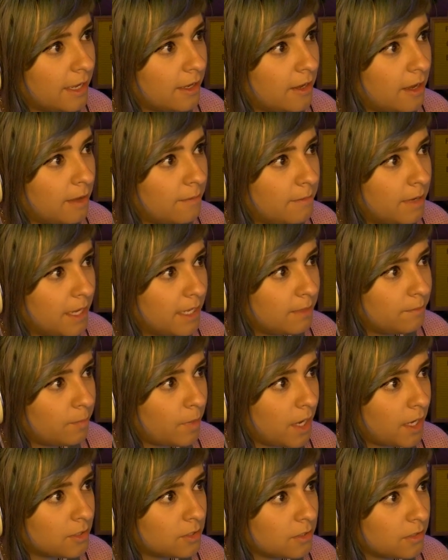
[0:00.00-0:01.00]
got my
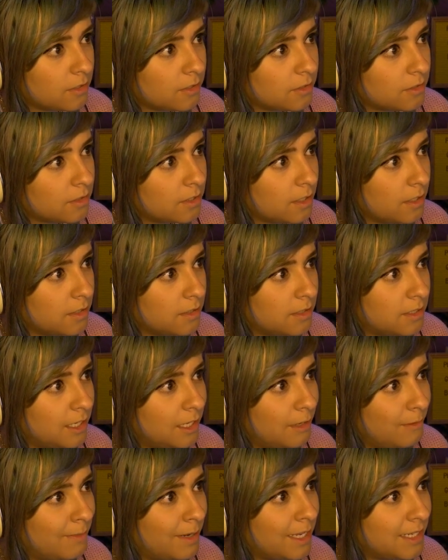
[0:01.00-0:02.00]
bachelor's in
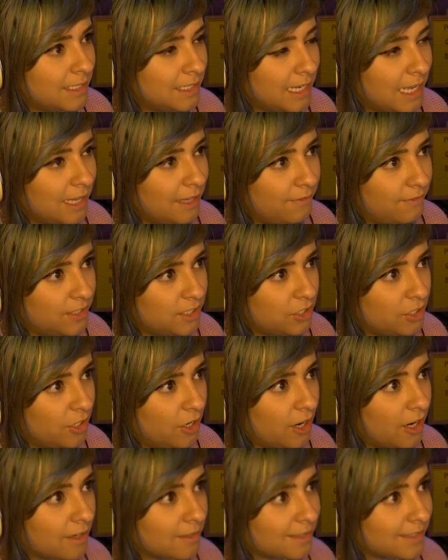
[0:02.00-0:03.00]
cinema and television
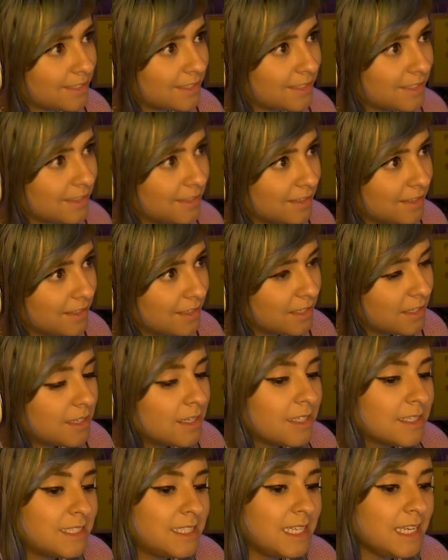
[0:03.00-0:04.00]
arts.
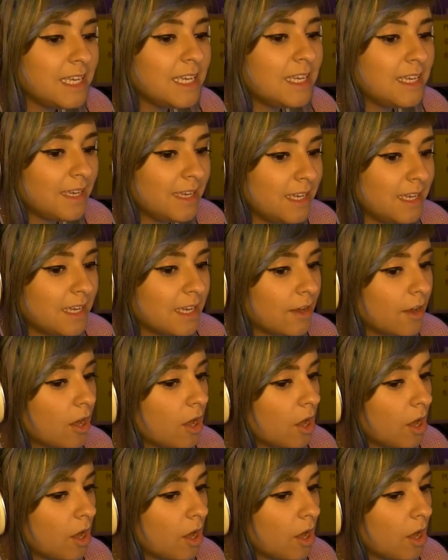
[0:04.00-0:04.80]
Teehee.